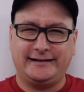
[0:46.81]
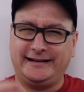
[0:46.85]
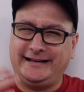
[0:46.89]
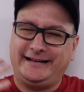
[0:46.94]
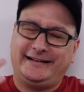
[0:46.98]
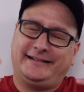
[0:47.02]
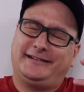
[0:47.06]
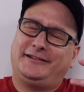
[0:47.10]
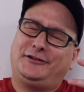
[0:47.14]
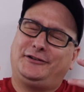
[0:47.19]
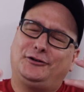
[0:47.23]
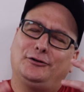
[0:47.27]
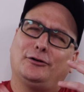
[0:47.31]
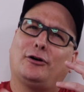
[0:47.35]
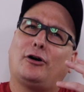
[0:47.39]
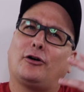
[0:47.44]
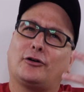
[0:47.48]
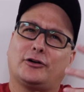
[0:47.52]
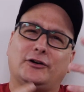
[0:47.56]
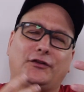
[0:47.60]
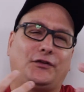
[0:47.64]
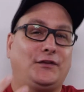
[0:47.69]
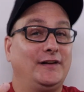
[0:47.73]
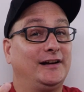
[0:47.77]
and you all
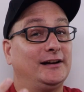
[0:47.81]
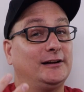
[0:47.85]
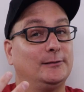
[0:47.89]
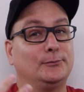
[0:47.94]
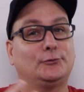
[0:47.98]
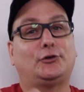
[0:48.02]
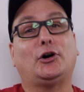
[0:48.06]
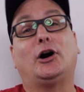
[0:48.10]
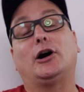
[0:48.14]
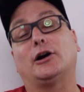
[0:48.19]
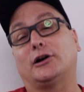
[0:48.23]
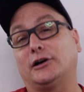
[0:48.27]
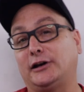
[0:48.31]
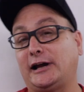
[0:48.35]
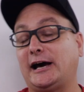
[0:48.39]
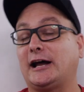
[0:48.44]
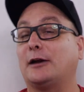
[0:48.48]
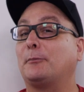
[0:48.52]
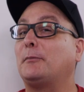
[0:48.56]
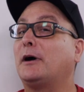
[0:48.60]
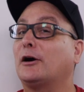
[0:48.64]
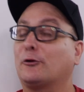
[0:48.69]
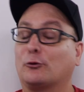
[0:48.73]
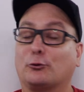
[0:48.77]
could think I'm talking out
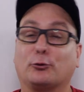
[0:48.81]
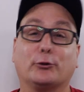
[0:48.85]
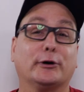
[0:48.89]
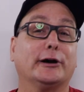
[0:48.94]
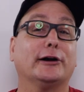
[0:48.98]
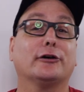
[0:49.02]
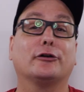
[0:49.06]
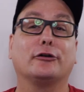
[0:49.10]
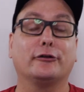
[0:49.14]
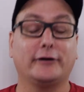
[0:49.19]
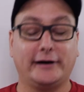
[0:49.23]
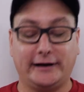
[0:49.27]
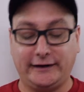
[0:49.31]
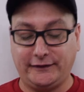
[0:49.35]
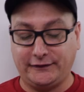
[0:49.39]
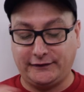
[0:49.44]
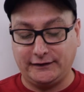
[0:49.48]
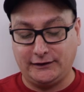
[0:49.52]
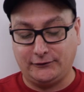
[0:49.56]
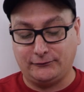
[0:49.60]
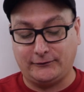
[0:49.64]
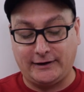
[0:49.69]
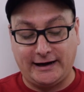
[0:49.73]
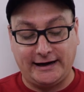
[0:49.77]
of my rear or
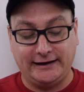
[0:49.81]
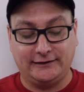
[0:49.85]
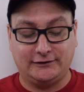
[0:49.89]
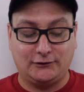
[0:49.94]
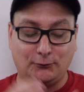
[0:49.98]
anything, right?